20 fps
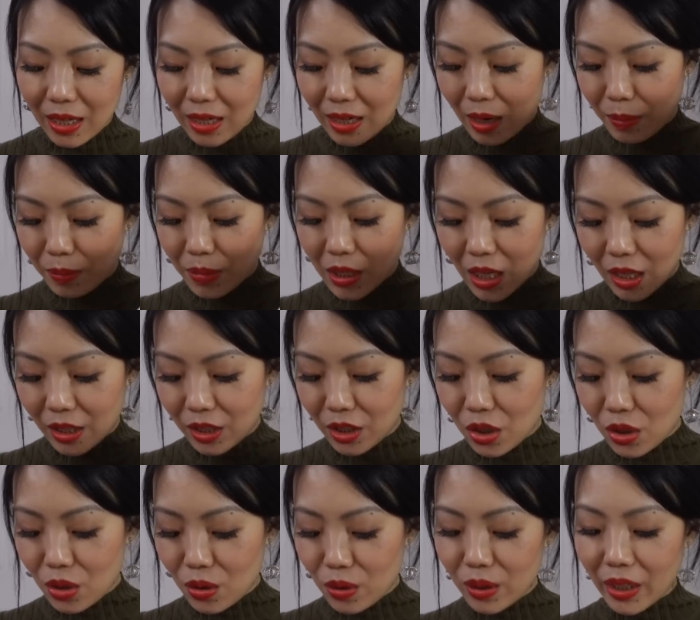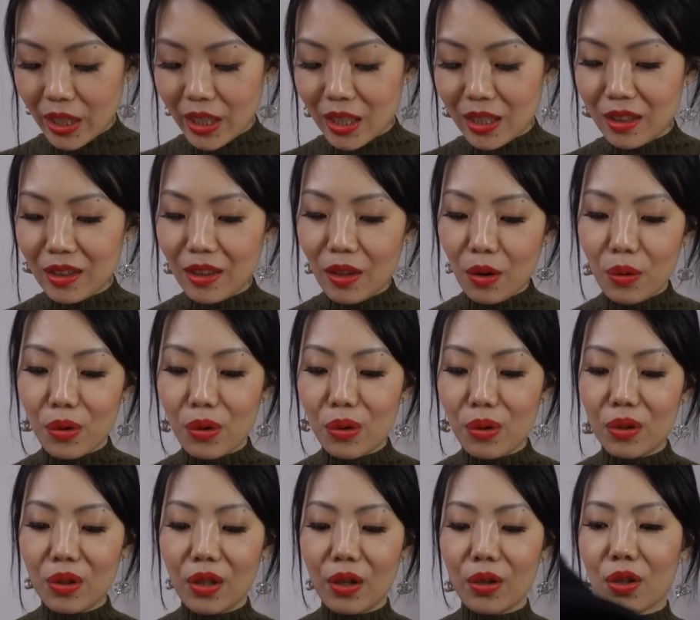and I'm telling you like their
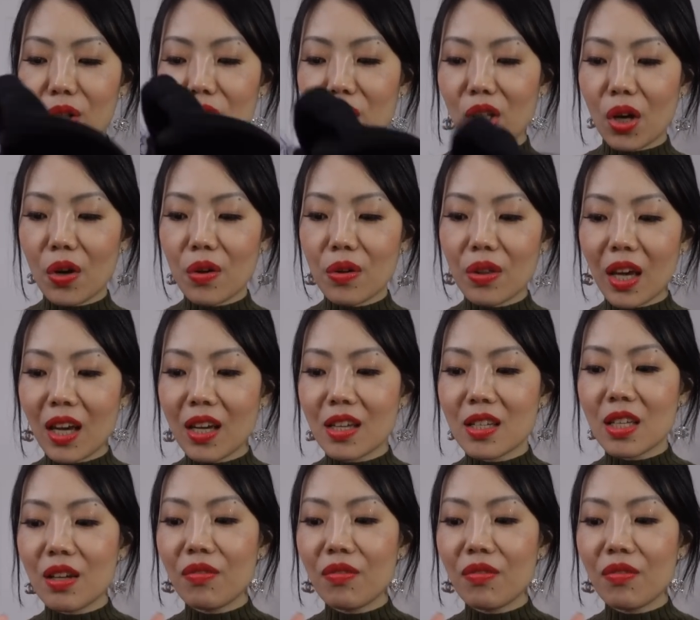their clothings,